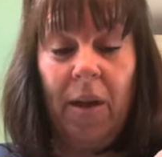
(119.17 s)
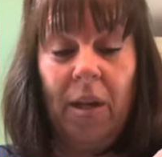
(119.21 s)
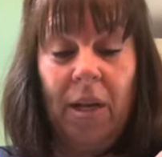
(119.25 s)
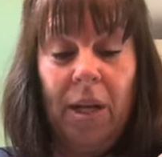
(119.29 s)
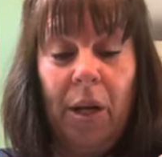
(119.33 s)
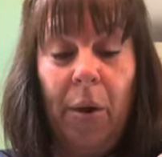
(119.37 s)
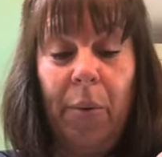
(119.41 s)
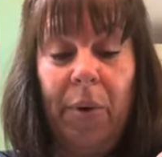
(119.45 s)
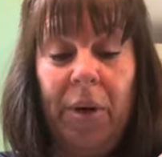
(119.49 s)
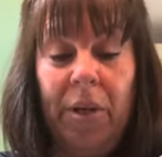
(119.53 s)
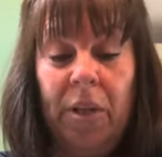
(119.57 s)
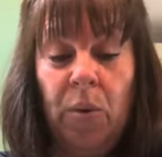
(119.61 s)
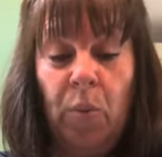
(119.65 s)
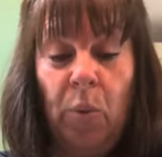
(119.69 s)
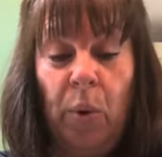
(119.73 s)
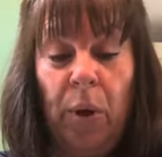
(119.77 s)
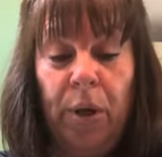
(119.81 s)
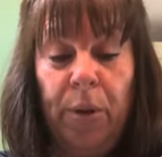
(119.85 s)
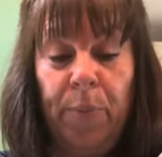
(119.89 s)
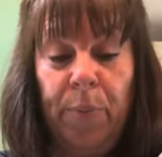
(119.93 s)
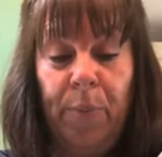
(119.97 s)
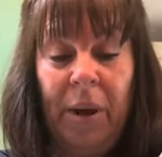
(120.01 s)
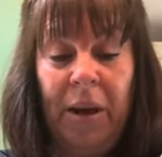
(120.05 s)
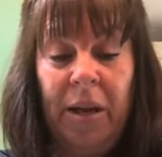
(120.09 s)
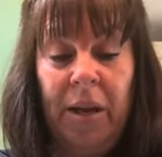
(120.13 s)
Now it is
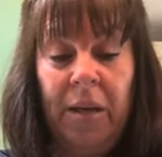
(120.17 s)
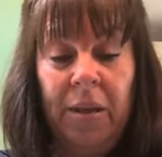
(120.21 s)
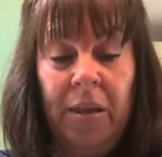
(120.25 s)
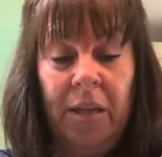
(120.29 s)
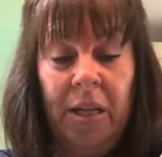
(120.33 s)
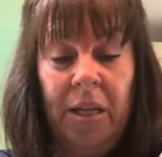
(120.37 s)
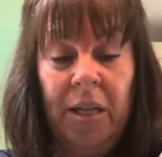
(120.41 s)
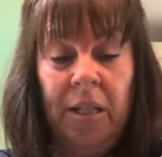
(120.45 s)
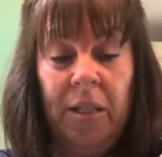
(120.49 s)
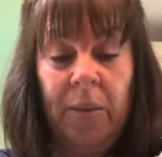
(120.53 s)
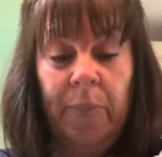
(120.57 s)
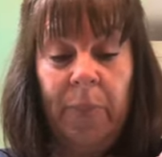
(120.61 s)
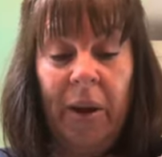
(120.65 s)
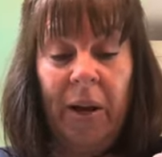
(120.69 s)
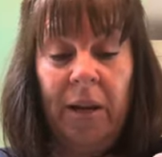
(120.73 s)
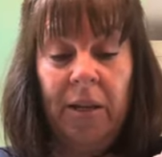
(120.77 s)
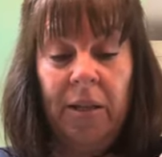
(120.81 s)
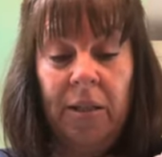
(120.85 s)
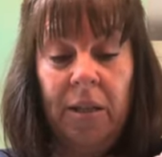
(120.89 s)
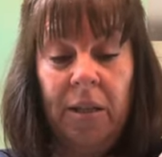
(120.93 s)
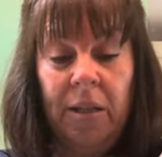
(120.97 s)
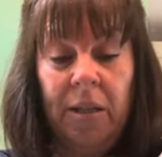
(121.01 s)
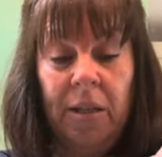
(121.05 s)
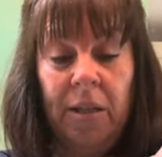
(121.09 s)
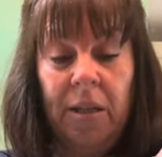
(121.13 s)
worth buying these
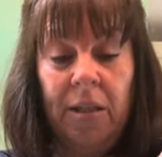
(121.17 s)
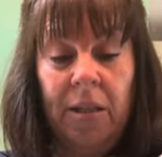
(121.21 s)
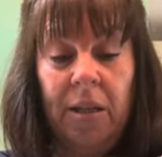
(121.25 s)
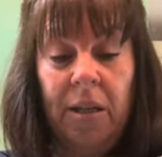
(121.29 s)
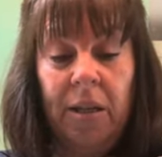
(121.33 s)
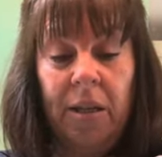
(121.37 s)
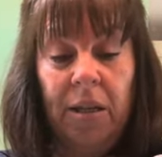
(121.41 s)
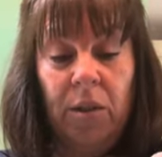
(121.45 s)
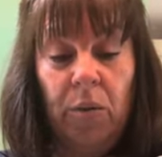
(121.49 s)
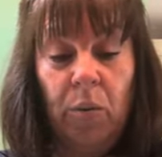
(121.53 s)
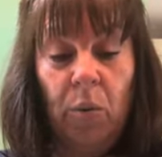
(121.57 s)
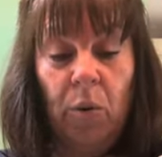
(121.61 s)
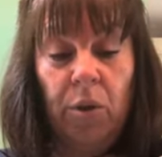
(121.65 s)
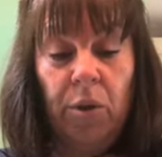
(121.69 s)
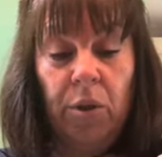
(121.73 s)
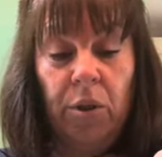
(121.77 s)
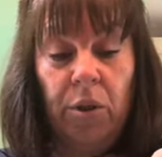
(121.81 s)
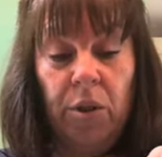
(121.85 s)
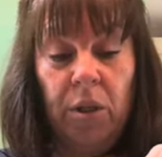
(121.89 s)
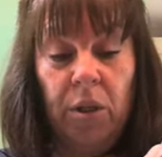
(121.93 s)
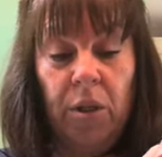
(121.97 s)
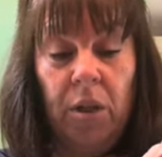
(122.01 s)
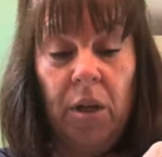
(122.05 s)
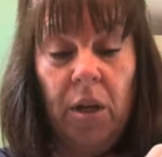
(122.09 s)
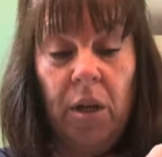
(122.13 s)
spices because these
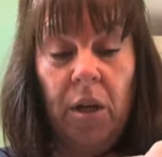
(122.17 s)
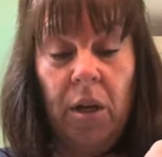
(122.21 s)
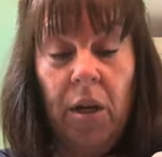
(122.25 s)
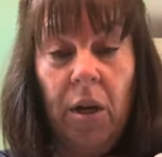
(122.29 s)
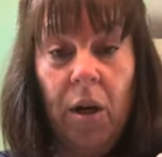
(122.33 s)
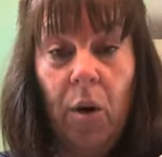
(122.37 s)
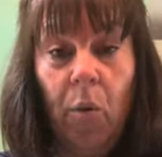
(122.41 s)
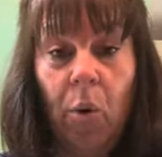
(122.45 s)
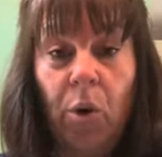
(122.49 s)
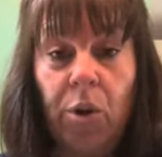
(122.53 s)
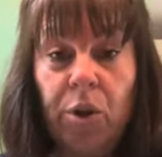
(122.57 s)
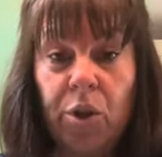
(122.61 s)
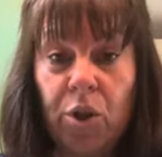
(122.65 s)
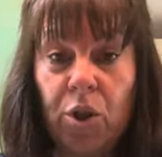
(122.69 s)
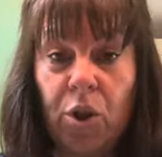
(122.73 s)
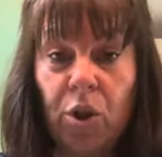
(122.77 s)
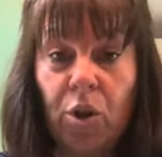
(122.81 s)
ones are ones